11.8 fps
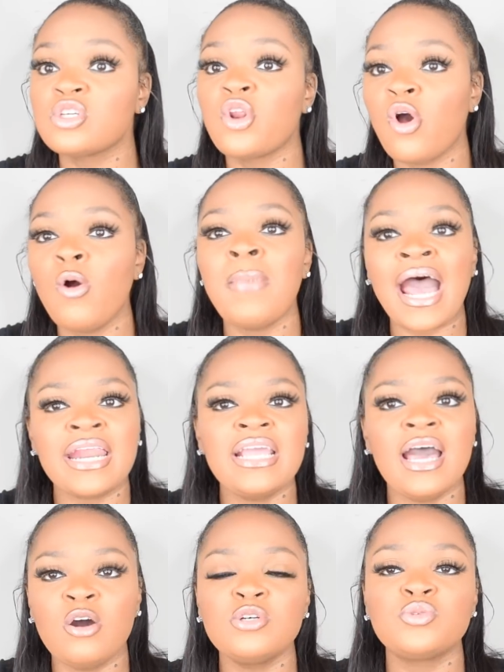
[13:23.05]
And nobody
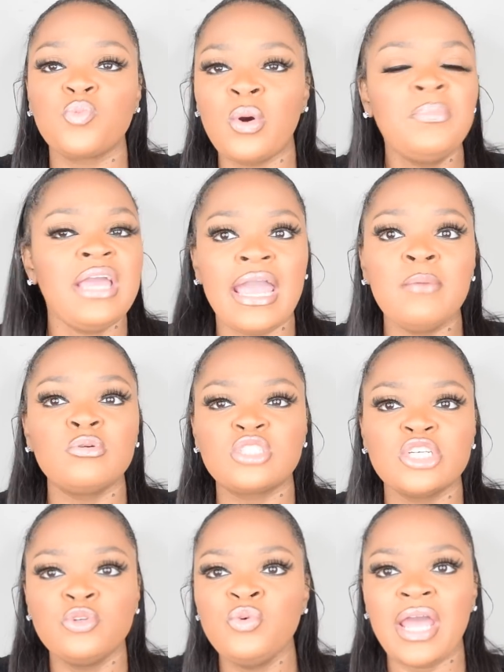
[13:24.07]
else will be able
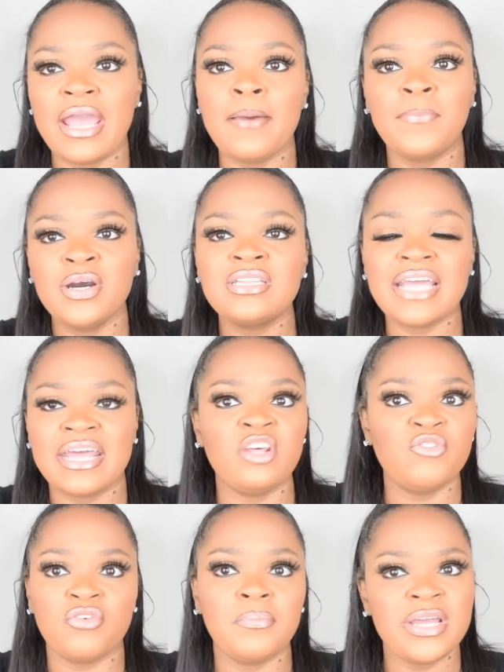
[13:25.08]
to do that and put that
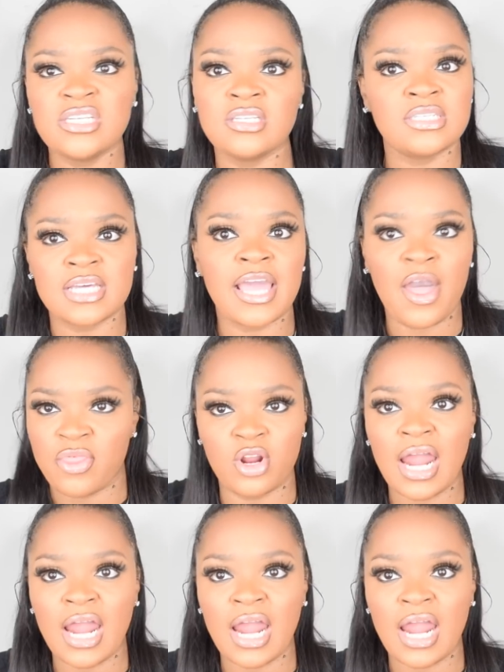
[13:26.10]
information together.